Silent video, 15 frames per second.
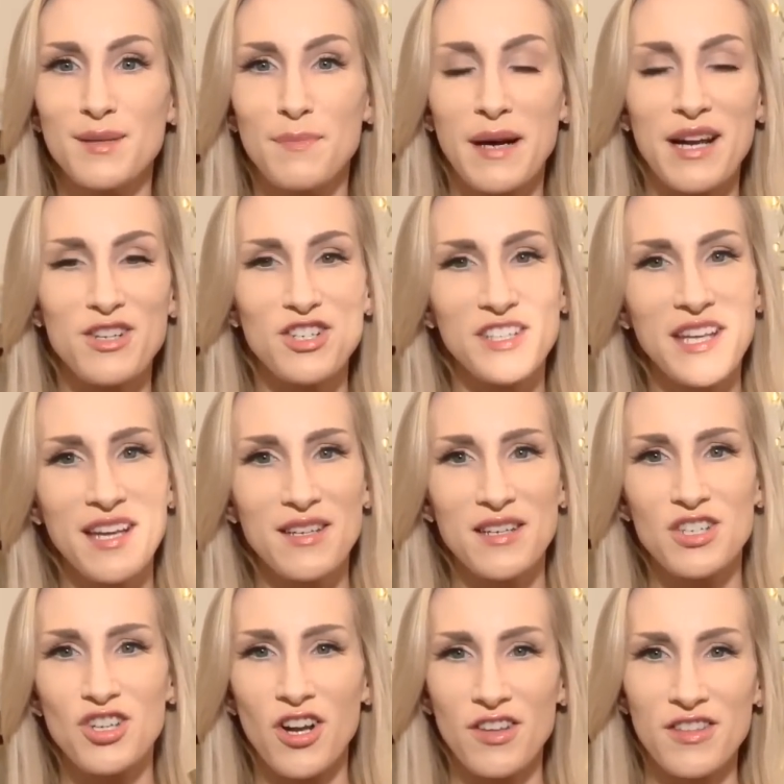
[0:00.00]
but I just had to
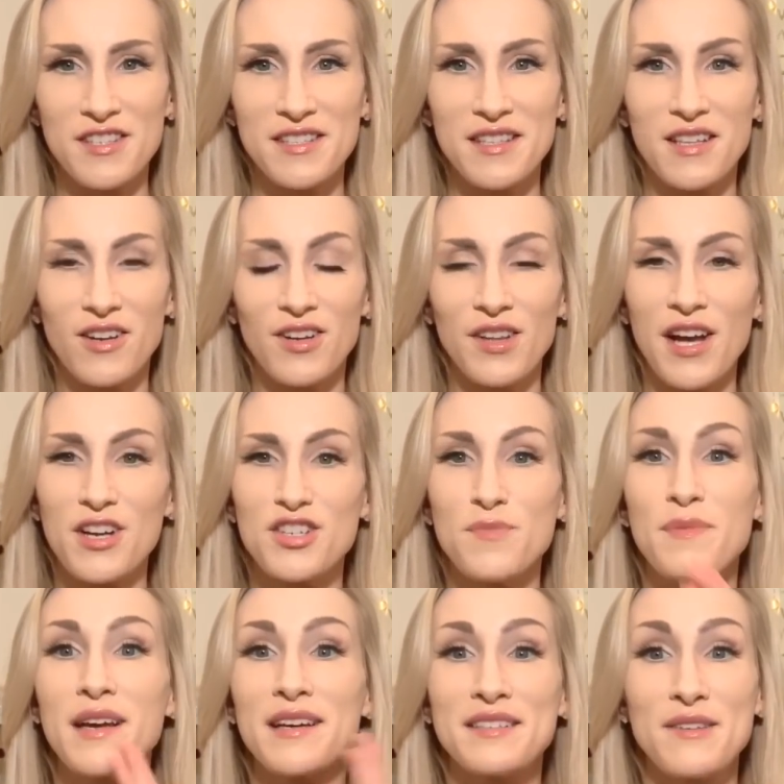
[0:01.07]
chuck this in the collection
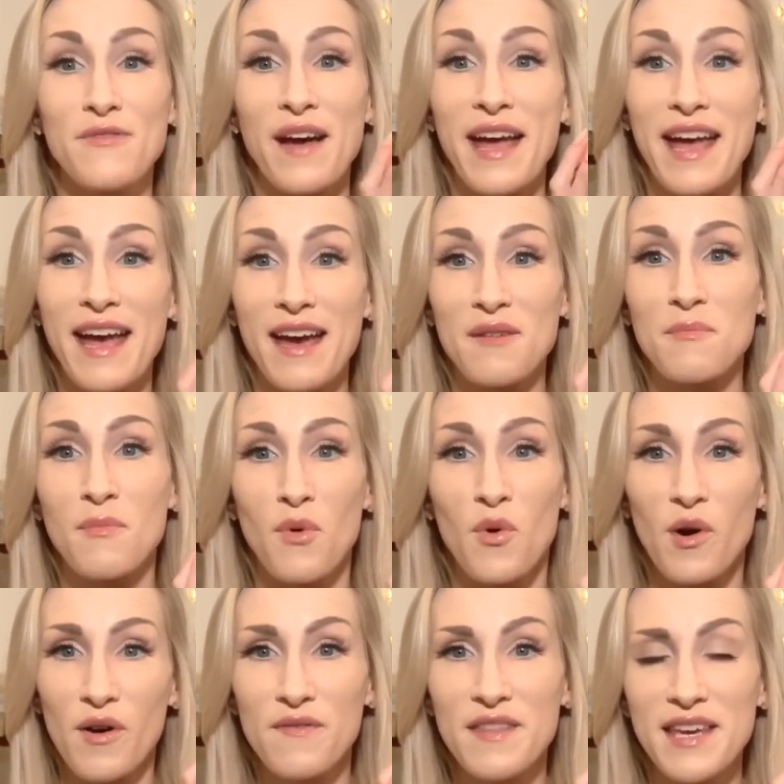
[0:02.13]
because if I had
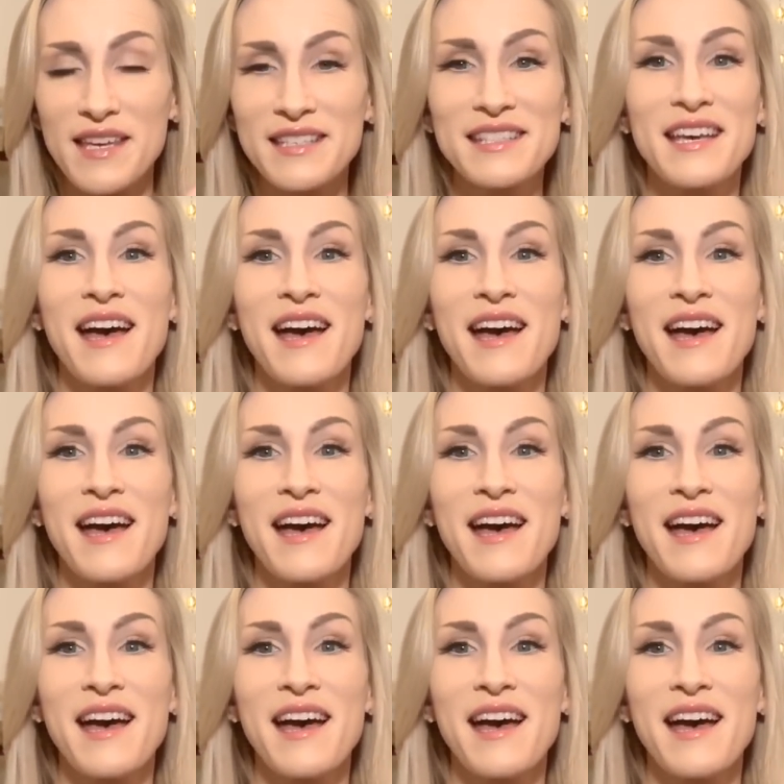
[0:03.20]
more of these,